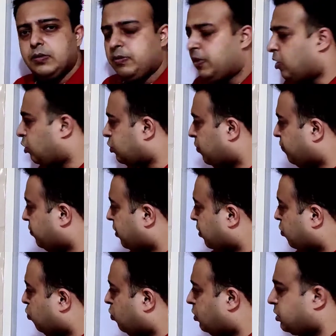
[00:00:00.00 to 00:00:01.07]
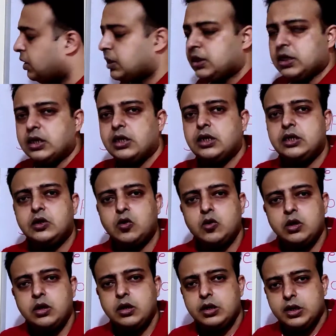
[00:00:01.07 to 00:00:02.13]
because of the good center
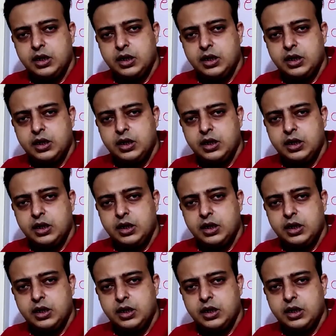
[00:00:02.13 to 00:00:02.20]
control,